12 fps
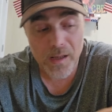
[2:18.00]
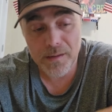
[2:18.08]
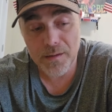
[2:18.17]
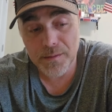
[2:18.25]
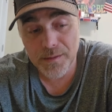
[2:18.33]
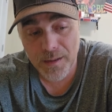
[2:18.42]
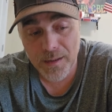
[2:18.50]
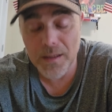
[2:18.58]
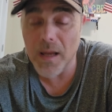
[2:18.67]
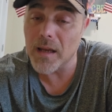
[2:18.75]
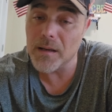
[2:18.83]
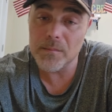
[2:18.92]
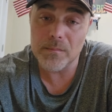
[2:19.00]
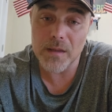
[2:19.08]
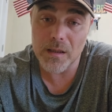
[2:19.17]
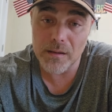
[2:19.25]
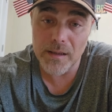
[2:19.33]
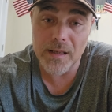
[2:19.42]
until Sunday.
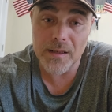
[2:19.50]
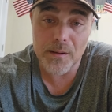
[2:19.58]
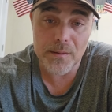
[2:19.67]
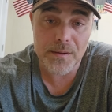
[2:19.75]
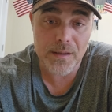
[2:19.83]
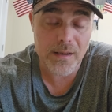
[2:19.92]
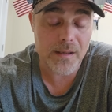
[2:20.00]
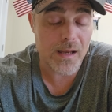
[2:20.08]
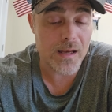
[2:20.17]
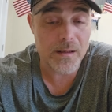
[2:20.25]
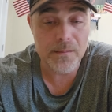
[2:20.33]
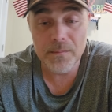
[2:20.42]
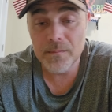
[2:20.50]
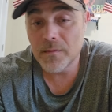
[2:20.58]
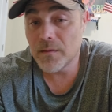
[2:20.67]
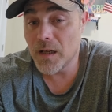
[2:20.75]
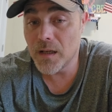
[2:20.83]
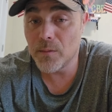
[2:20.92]
It'll end on Sunday.
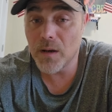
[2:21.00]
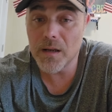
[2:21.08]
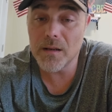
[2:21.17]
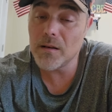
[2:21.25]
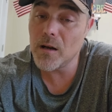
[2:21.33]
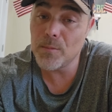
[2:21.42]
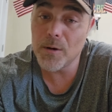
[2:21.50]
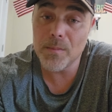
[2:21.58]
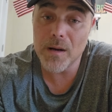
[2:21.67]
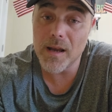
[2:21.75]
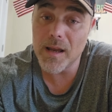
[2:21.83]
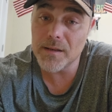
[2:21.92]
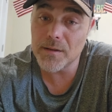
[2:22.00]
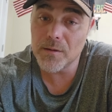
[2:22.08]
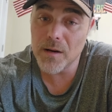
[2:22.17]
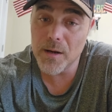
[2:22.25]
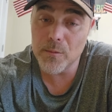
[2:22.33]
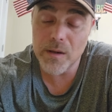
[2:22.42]
Anyway, hope everybody has a
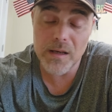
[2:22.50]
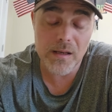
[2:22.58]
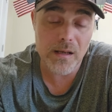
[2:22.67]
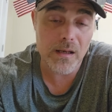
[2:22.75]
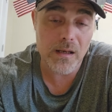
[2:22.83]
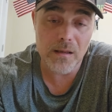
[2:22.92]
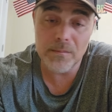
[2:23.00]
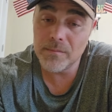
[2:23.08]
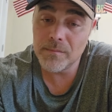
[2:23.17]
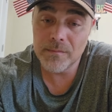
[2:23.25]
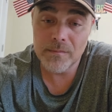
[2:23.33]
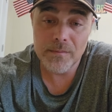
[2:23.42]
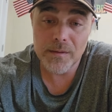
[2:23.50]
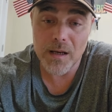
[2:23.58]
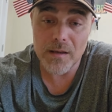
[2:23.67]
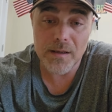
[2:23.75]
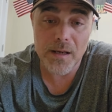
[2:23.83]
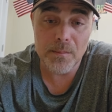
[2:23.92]
great weekend.
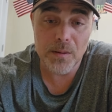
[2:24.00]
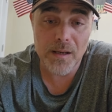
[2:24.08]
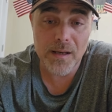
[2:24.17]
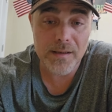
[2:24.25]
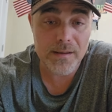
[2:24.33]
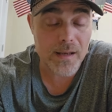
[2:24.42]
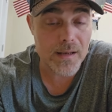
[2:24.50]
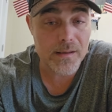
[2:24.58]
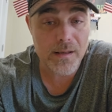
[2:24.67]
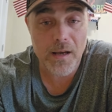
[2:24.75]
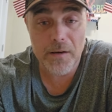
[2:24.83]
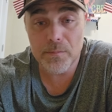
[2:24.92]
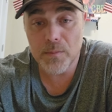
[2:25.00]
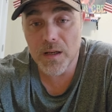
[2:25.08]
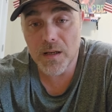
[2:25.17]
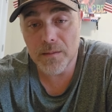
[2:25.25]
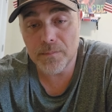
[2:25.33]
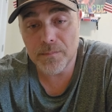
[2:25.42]
Y'all stay blessed. Stay safe,
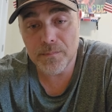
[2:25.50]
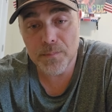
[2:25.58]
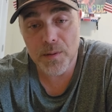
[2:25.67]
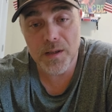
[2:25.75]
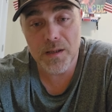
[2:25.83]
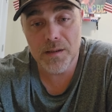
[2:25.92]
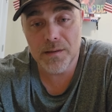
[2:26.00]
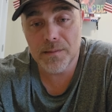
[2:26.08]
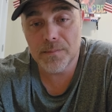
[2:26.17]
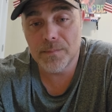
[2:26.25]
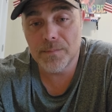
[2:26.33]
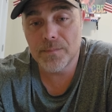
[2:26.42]
man. Peace.